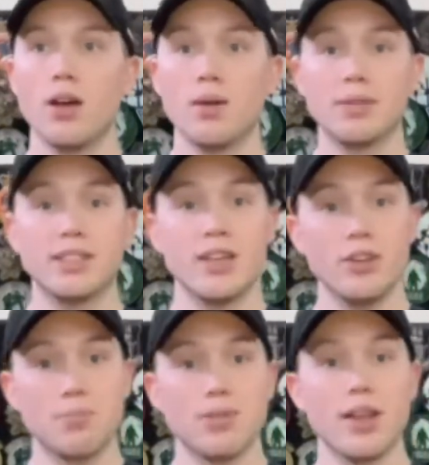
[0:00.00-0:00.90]
continue
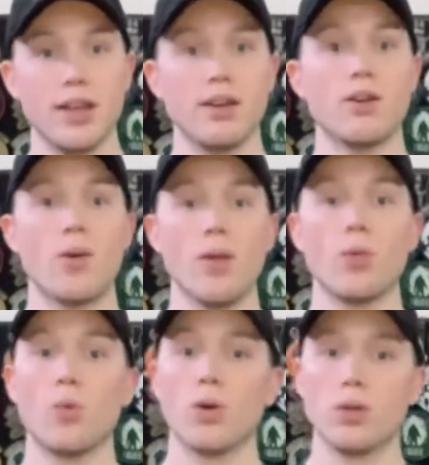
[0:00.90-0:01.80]
to play around the
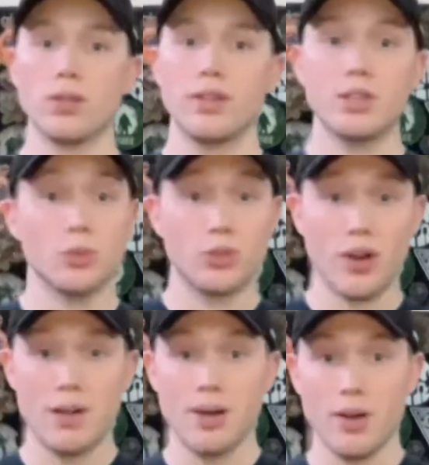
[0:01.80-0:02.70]
world. That's what's
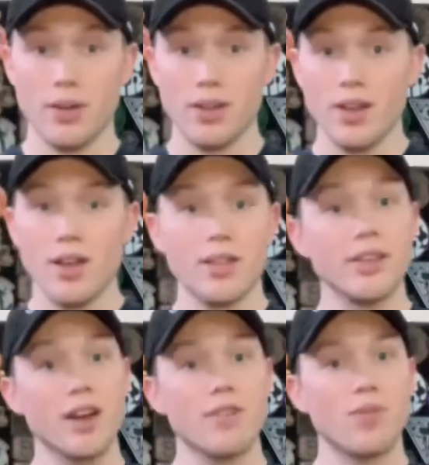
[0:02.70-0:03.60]
great about
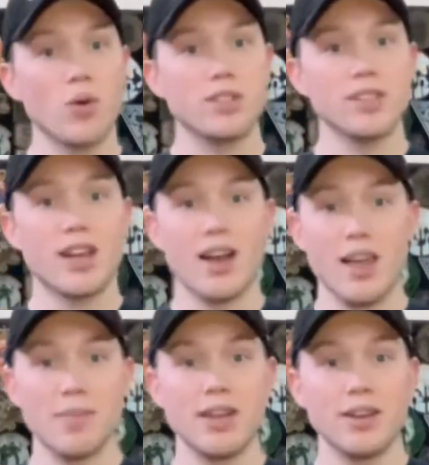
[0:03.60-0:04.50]
the Air Force, is that I
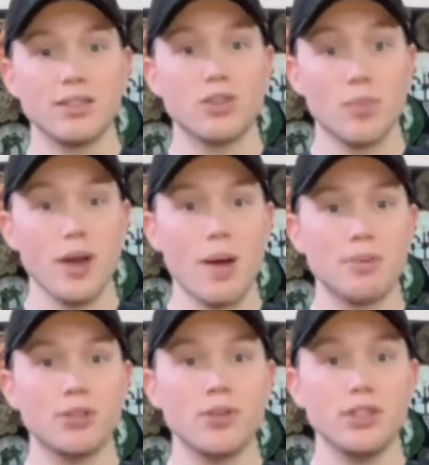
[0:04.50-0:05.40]
am getting so many
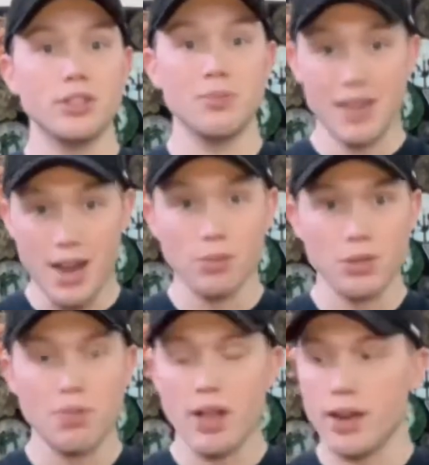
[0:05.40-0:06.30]
opportunities to be able to
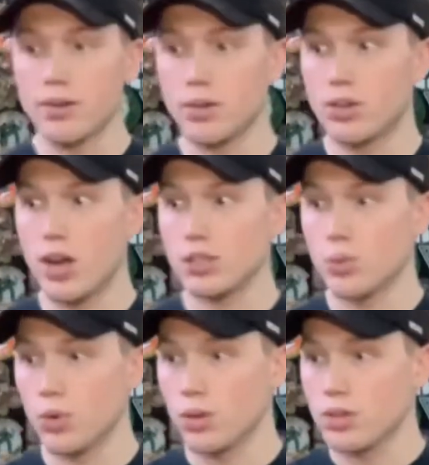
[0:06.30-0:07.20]
play across the
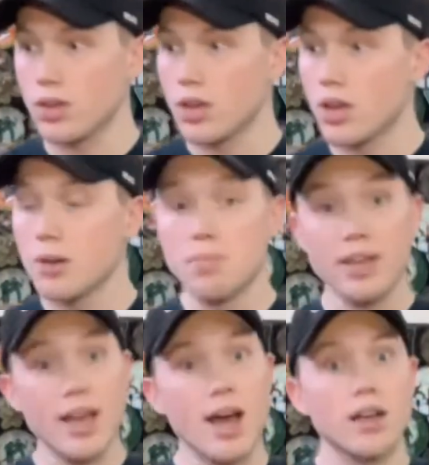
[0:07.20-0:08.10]
world. But
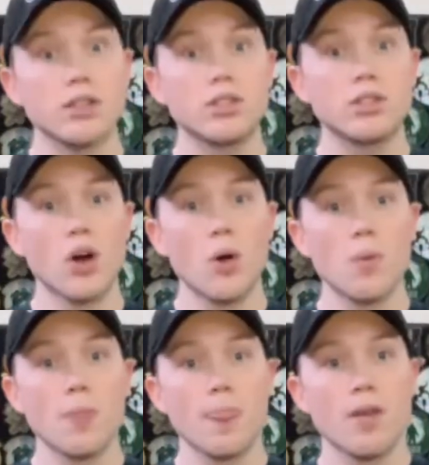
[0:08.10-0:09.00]
yeah, so
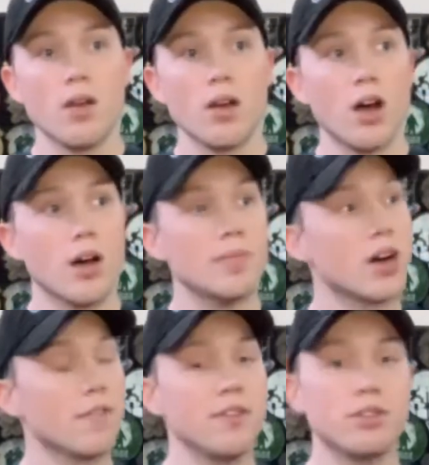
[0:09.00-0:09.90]

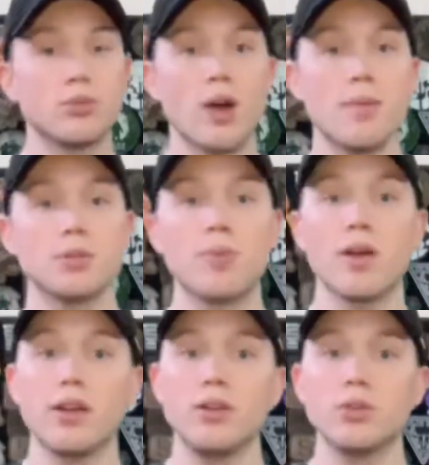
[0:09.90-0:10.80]
150 subscribers,
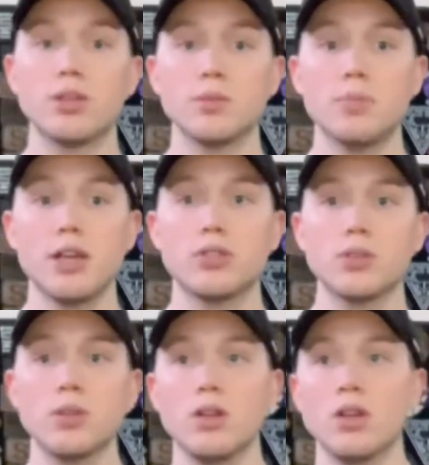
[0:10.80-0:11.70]
probably gonna do something special.